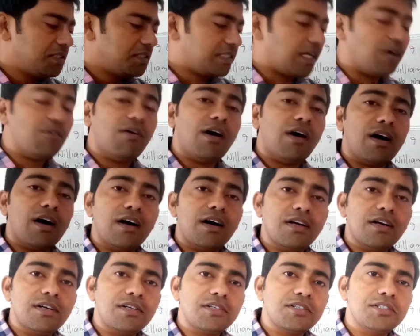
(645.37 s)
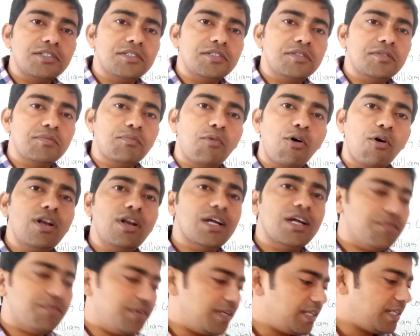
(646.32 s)
Thou art more
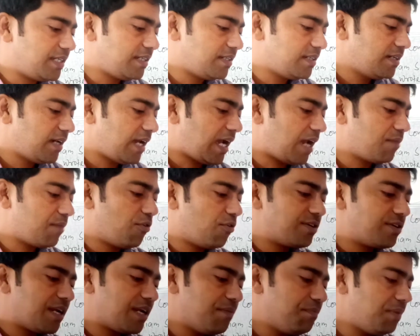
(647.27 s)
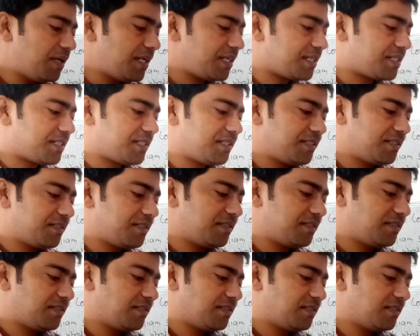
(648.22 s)
lovely and more temperate.
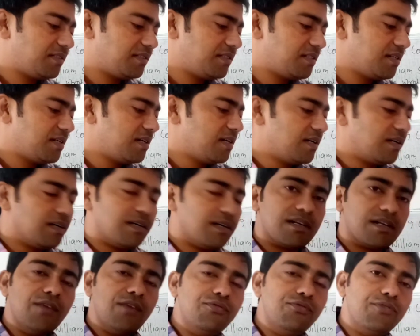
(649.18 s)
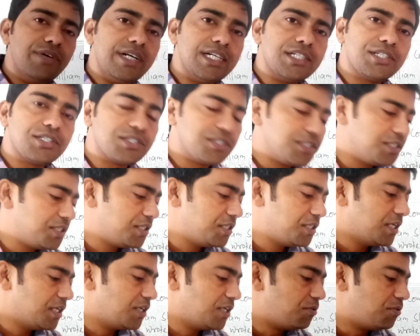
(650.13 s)
Rough winds
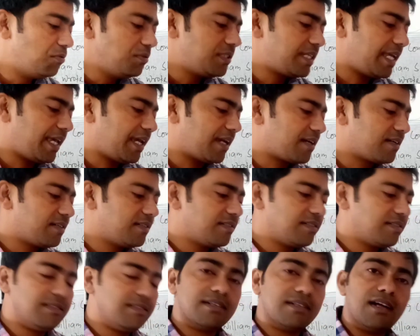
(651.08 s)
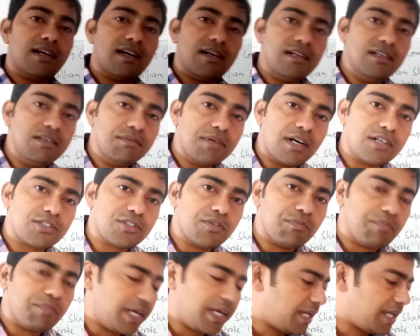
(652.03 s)
do shake the darling birds
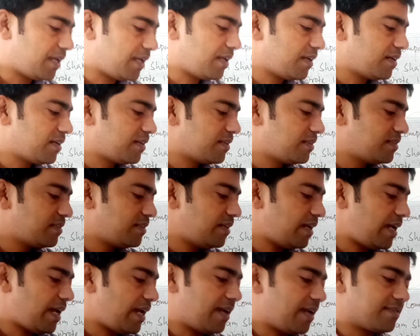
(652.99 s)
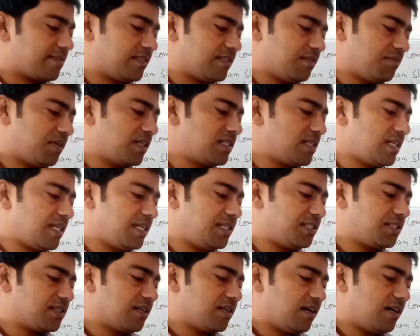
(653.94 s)
of May, and summer's
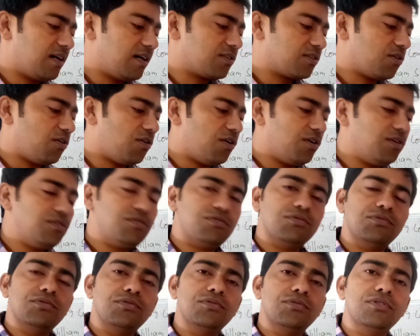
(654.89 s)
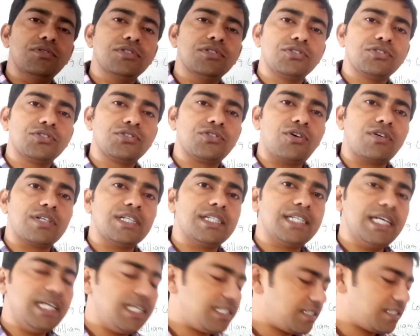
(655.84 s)
lease hath all too short a
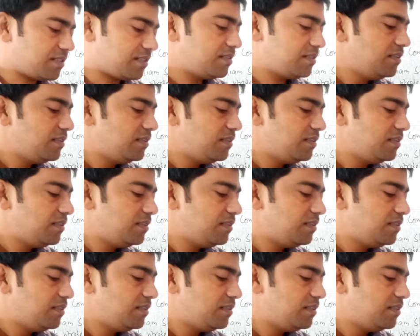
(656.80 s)
date.